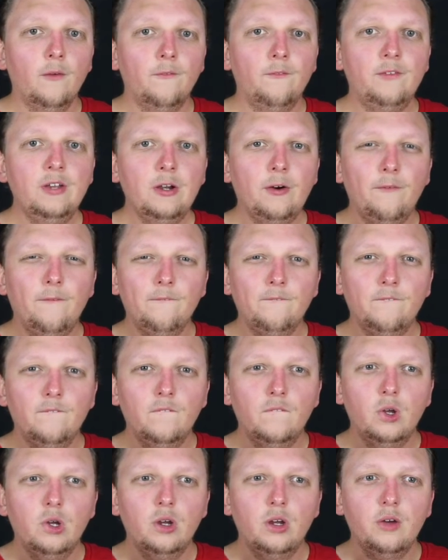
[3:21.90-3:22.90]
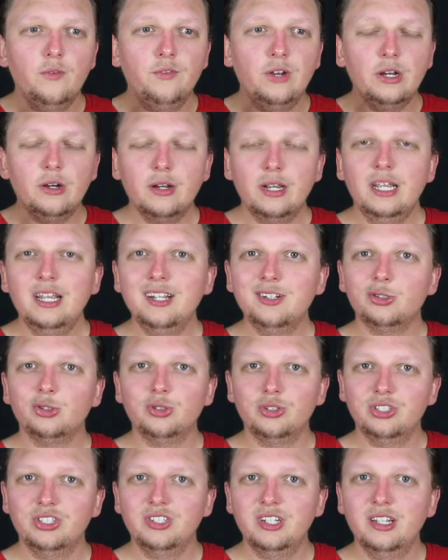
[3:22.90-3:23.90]
feel very
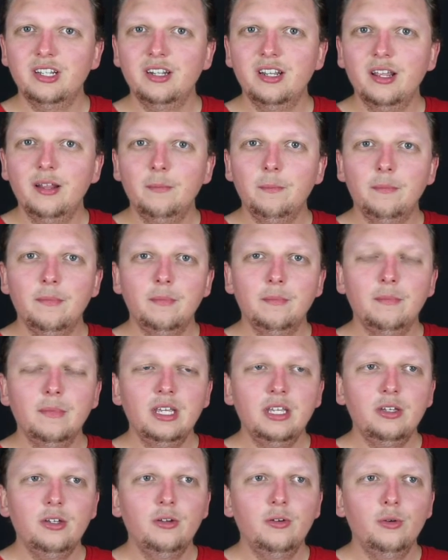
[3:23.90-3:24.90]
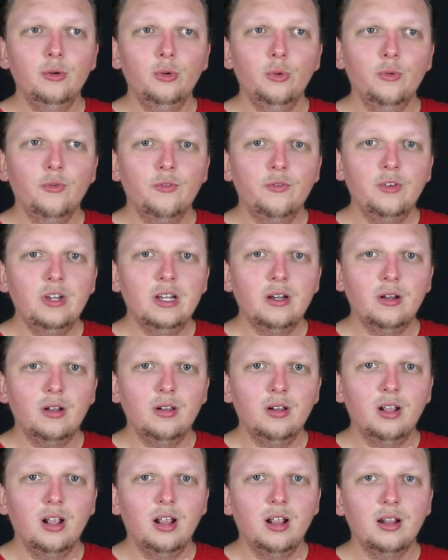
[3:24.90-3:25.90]
interested and make you
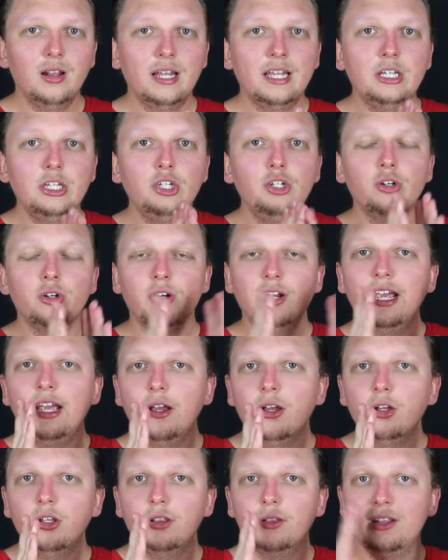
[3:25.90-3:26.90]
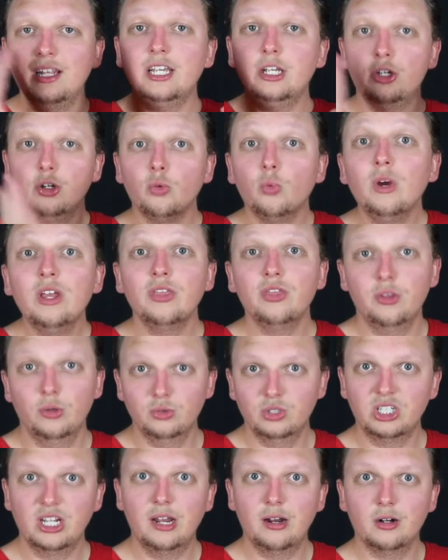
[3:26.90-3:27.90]
feel like you're with
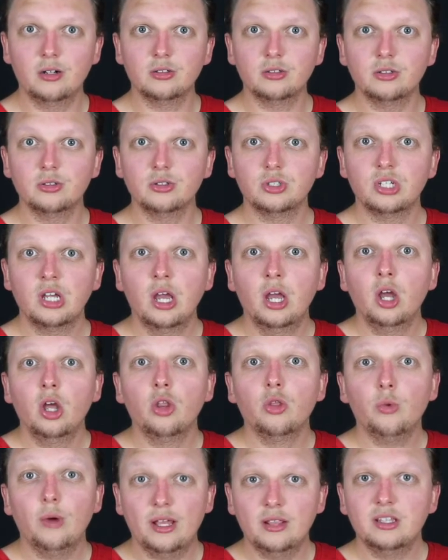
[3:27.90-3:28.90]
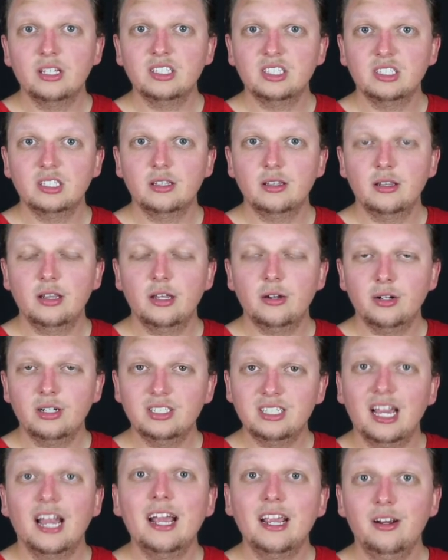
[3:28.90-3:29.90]
those characters throughout this
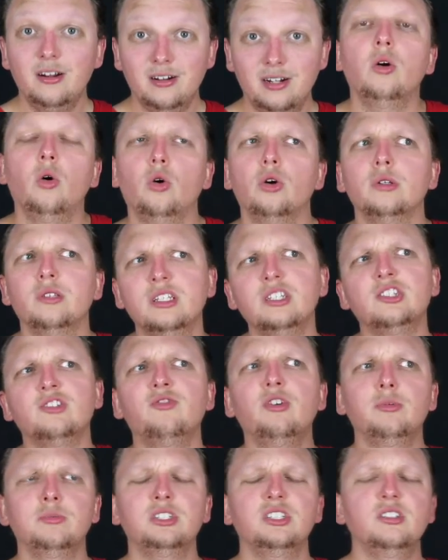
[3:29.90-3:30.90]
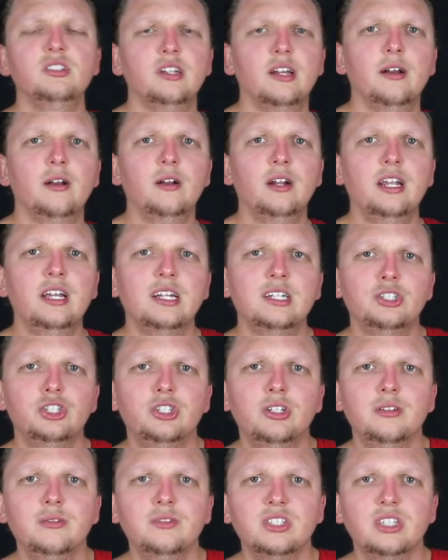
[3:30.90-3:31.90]
film's entirety, I should have